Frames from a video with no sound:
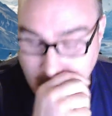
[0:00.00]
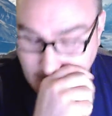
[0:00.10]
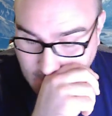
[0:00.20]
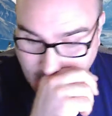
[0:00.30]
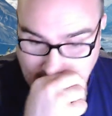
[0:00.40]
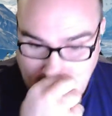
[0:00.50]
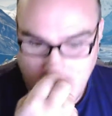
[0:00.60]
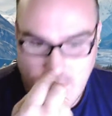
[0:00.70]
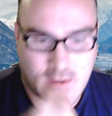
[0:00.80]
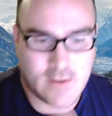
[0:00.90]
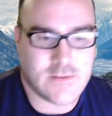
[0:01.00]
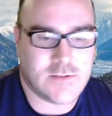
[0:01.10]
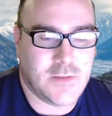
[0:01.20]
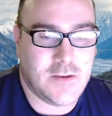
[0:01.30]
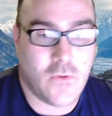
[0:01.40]
great if I could just
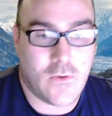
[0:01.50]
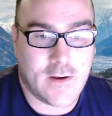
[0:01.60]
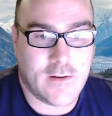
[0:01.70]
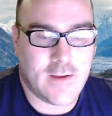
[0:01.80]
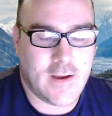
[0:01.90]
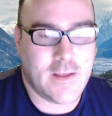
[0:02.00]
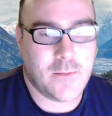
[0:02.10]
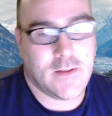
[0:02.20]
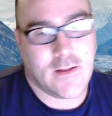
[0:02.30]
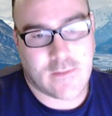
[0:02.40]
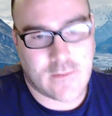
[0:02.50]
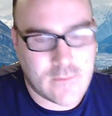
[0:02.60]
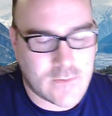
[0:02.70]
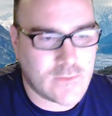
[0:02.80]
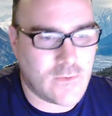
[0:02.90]
be more entertaining, but that's
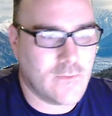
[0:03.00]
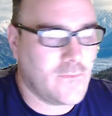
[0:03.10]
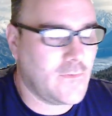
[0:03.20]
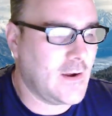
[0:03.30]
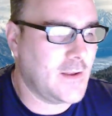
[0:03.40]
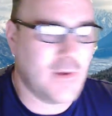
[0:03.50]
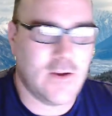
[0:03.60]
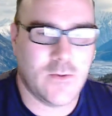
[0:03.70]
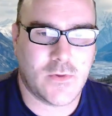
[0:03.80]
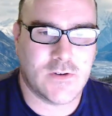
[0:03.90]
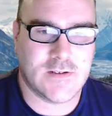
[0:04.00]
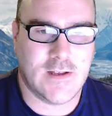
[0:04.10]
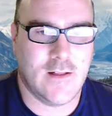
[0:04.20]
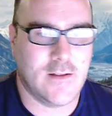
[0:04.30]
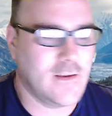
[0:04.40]
sort of fighting my own
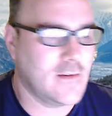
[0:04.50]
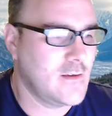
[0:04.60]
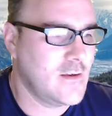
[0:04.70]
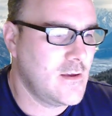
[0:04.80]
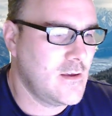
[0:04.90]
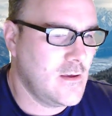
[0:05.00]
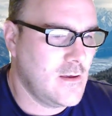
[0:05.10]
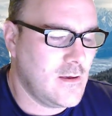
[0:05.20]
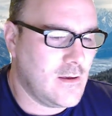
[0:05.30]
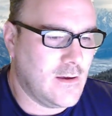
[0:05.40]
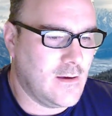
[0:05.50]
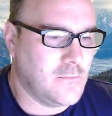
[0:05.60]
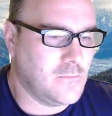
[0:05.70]
personality. I